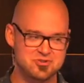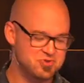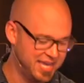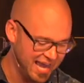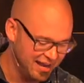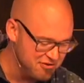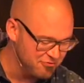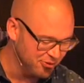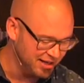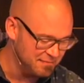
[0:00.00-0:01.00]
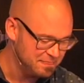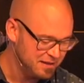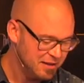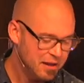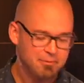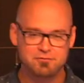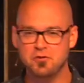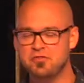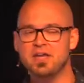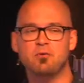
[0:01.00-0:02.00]
You can't avoid it. But if you
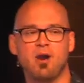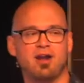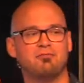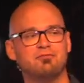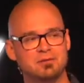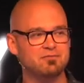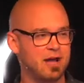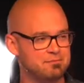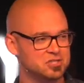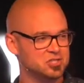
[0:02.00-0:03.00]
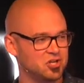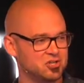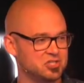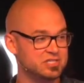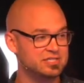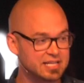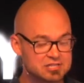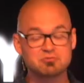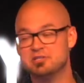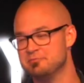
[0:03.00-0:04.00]
think wearing flip-flops in church is
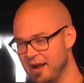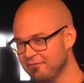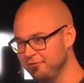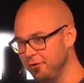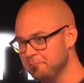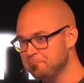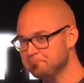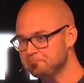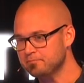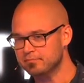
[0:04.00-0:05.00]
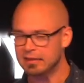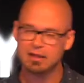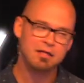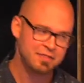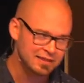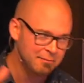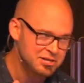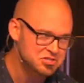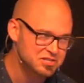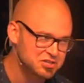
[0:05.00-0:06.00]
disrespectful, then let me
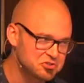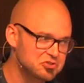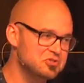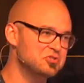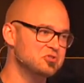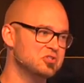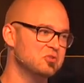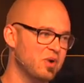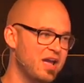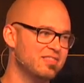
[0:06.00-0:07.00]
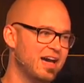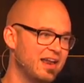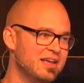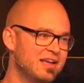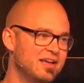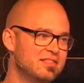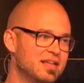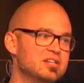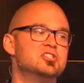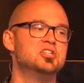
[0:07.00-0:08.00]
just introduce you to the way that
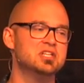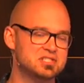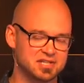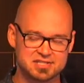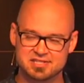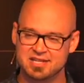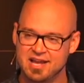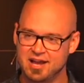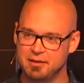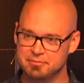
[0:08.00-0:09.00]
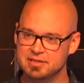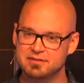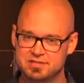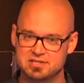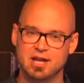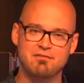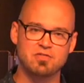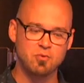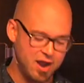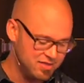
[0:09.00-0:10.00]
Jesus lived his life and
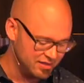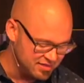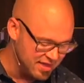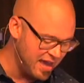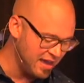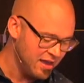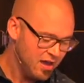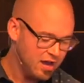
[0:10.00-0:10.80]
the way that they